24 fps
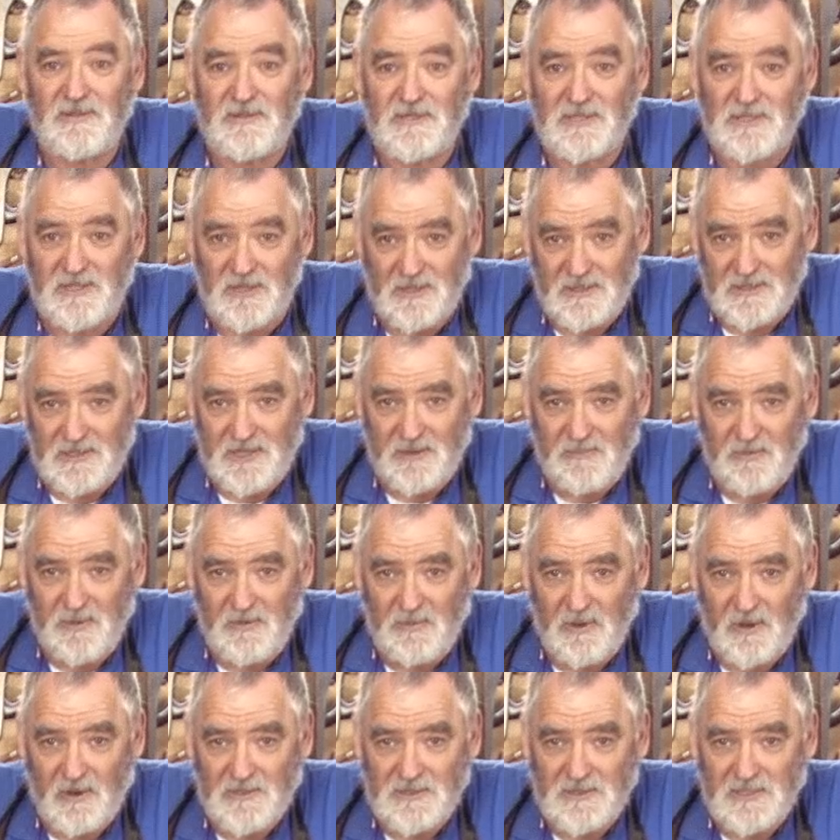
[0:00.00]
on the solid timber
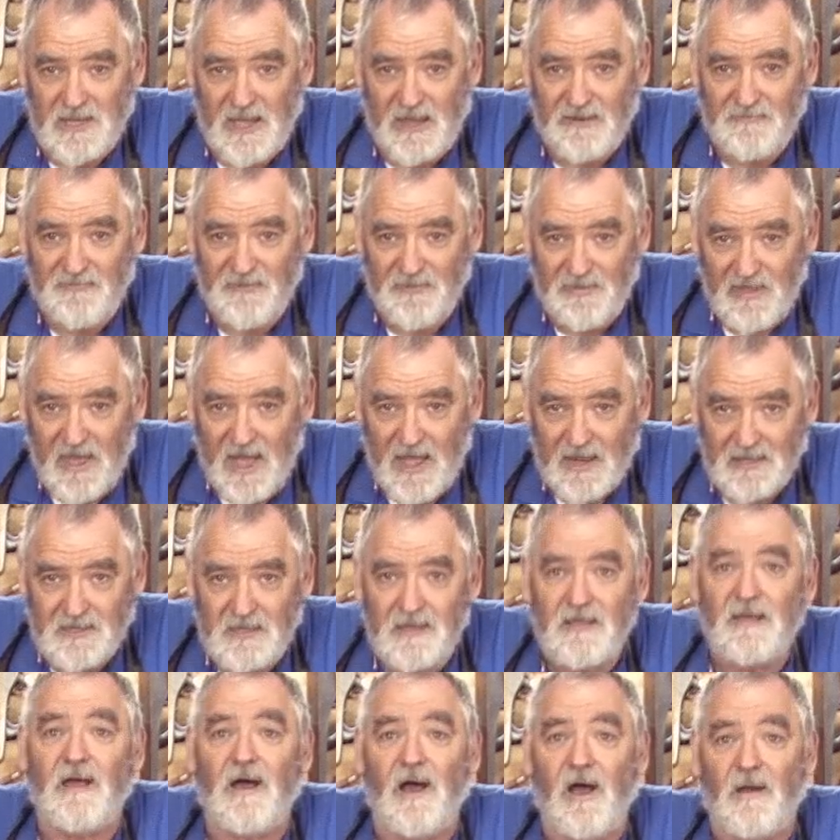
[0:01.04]
box. And for that,
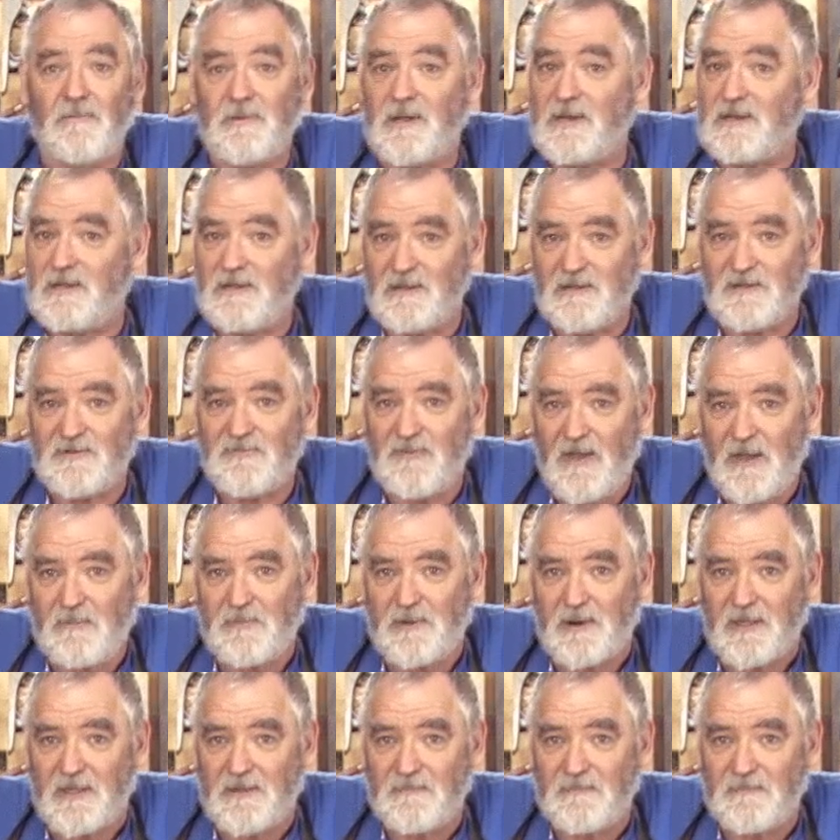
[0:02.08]
I'm going to use fabric.